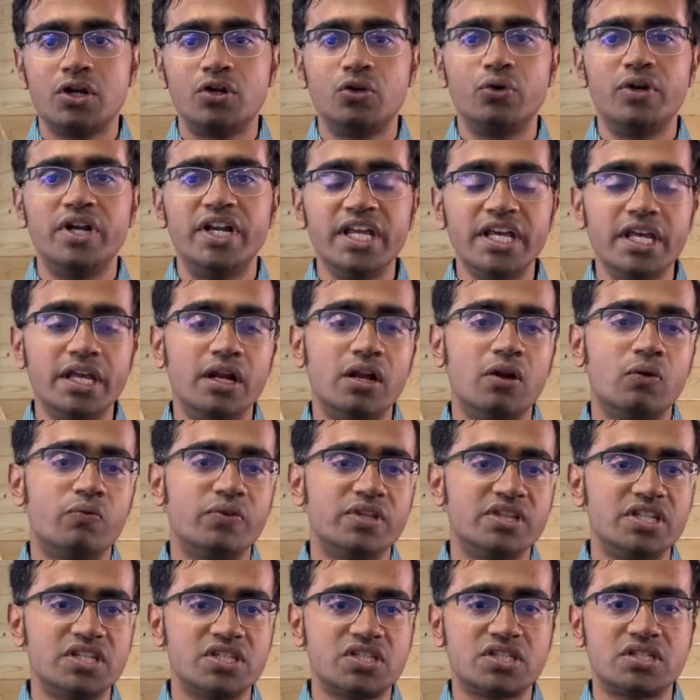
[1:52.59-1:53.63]
to deal
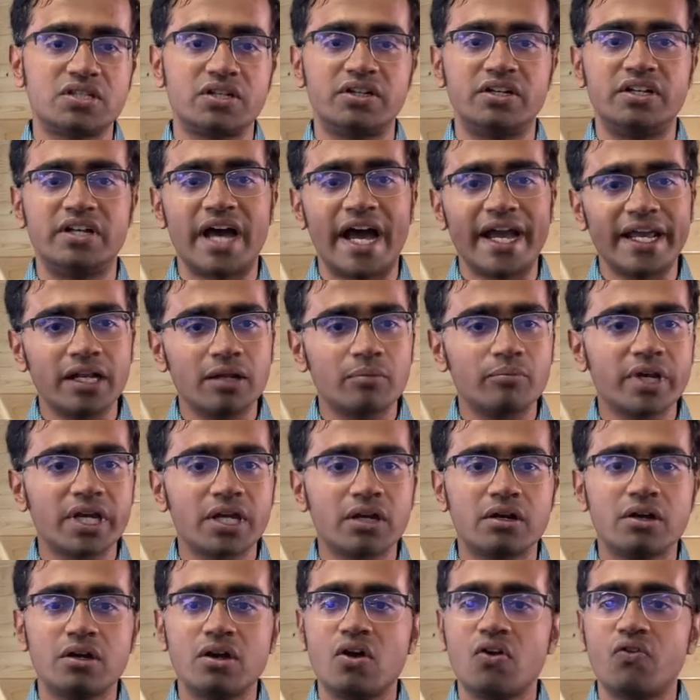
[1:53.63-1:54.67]
with this
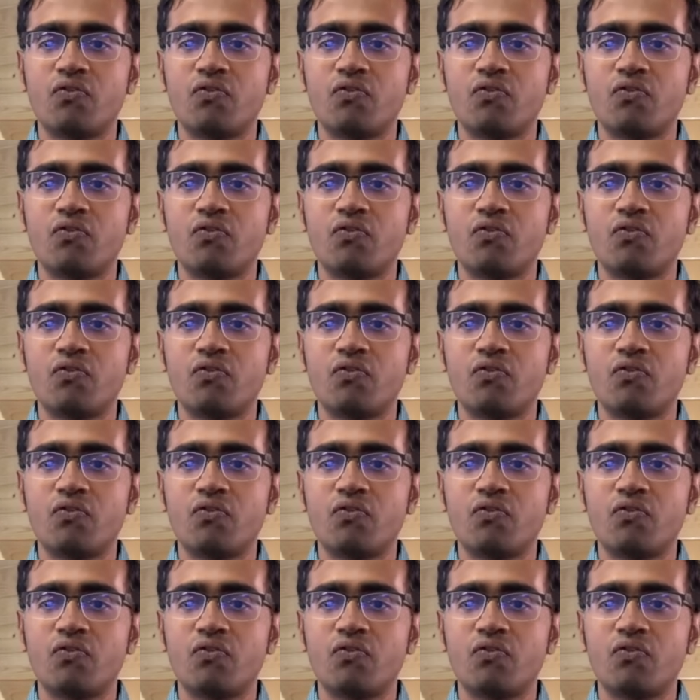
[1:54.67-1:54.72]
dynamic,